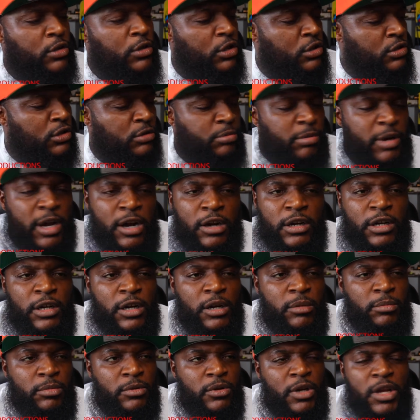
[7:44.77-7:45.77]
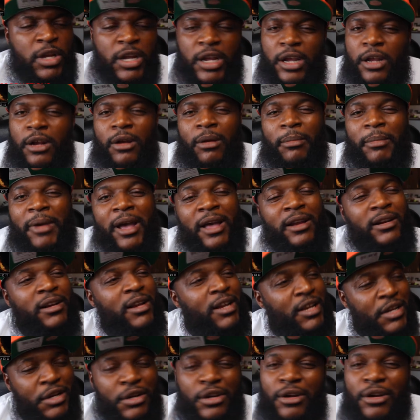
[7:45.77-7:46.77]
Who else? Power couple? It don't matter.
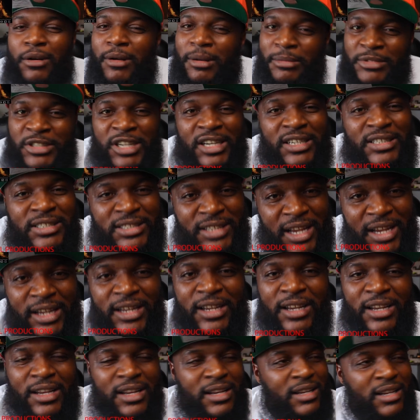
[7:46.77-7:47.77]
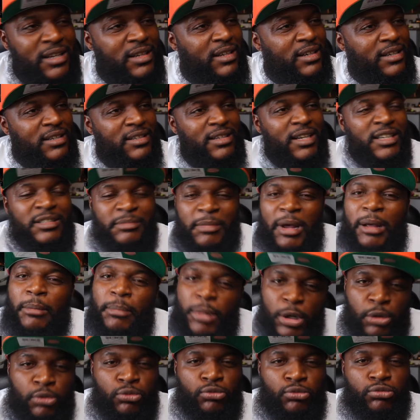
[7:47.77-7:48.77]
You know what I'm trying to say. It's my
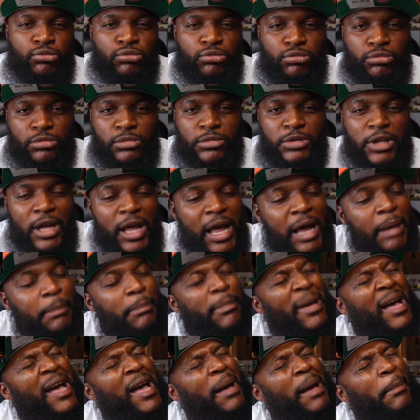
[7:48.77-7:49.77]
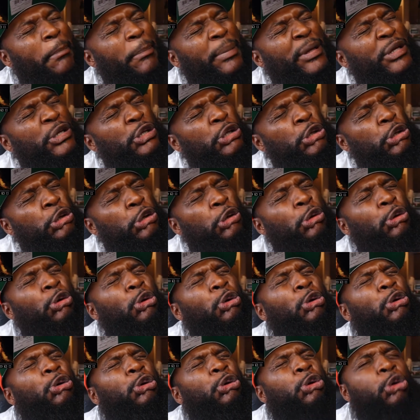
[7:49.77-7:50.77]
boo. My
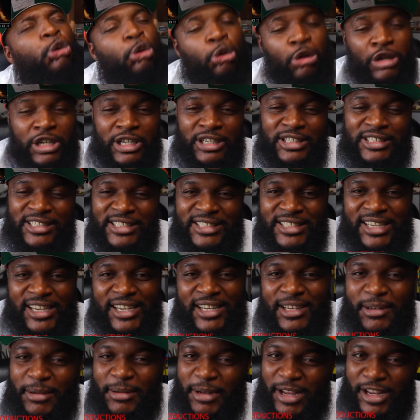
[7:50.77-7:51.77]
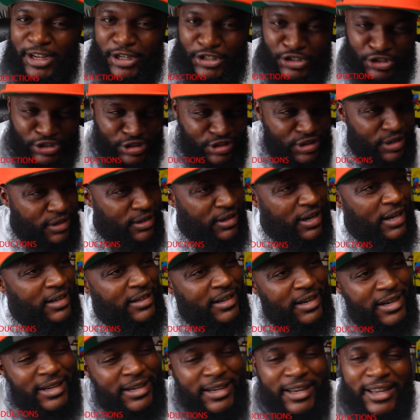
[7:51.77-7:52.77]
boo! You know what I'm saying? That's your song. I
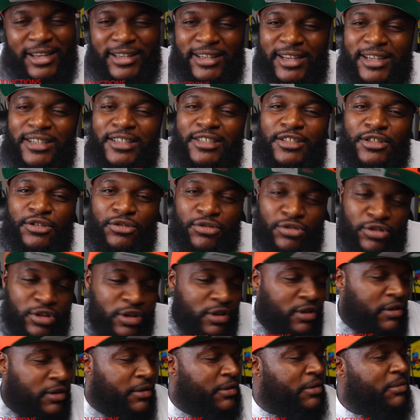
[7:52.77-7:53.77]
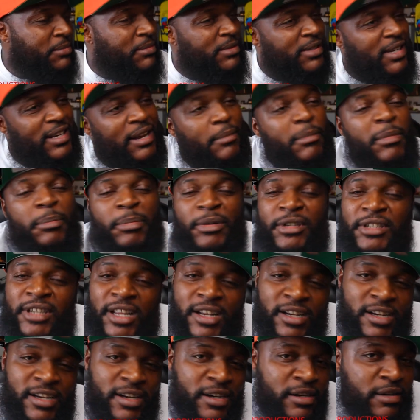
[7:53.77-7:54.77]
dedicate that to you, girl. You know what I'm saying? I'm gonna put
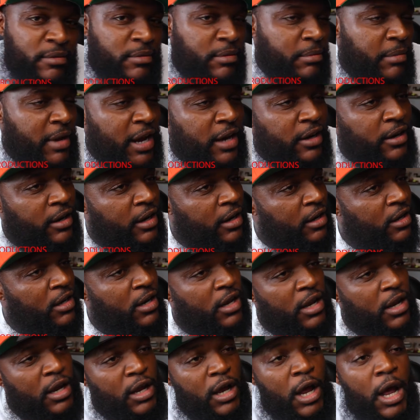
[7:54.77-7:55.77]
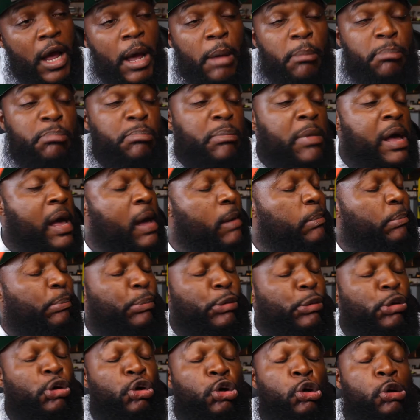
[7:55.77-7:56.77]
that in here in the background. My
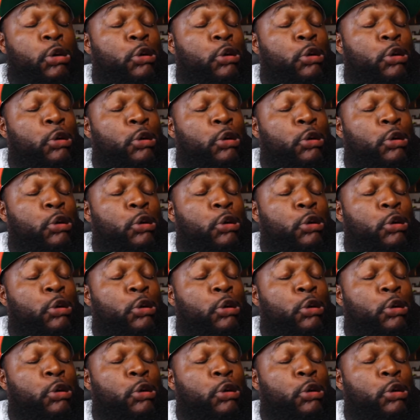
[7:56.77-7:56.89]
boo.